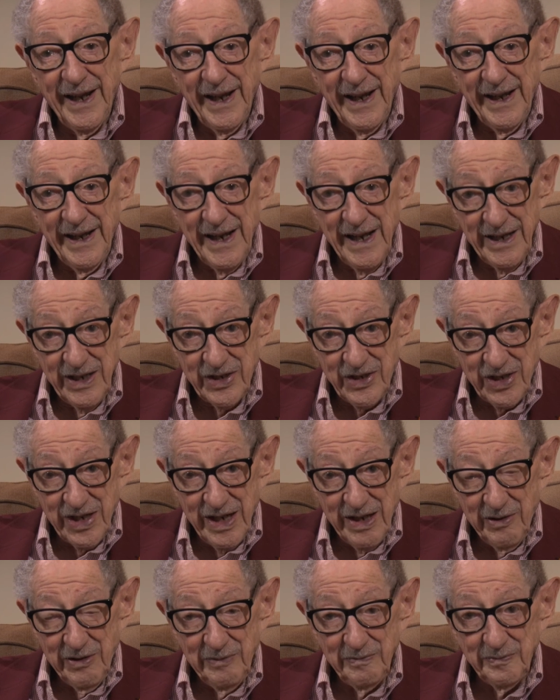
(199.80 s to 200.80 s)
And I
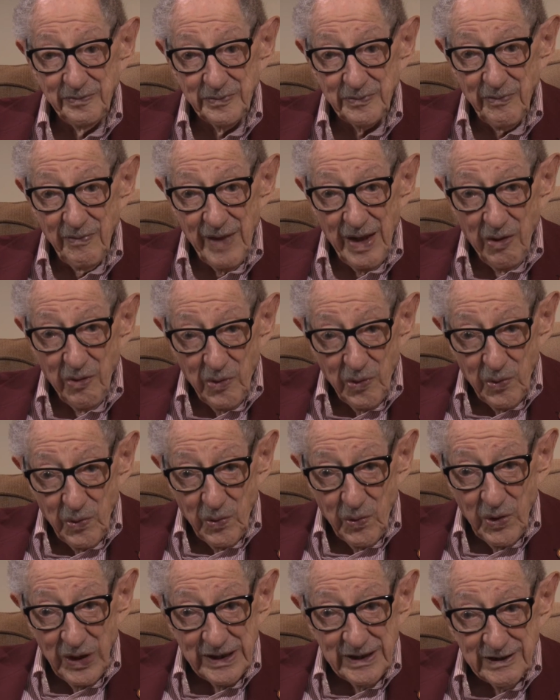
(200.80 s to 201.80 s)
said,
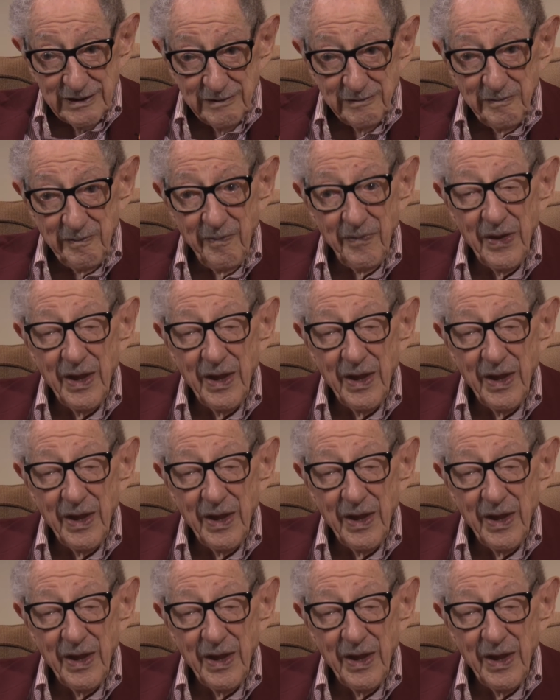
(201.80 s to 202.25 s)
well,